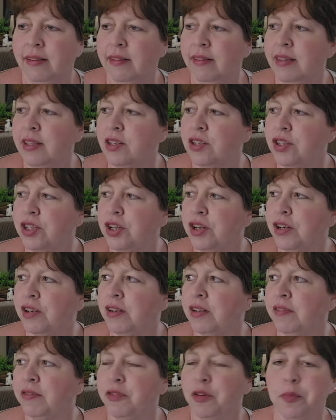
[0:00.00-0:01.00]
this
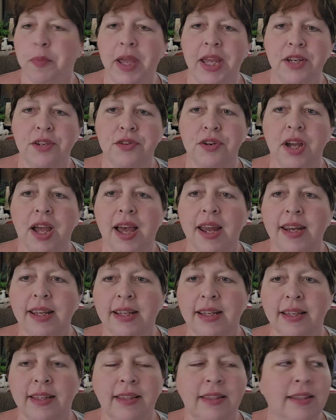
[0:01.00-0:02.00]
year for
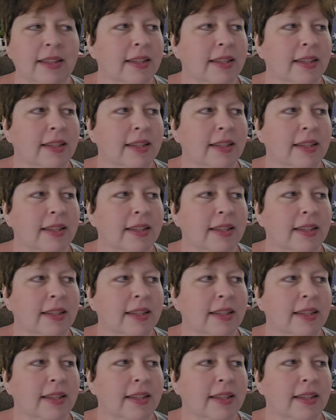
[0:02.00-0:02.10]
Patriotic.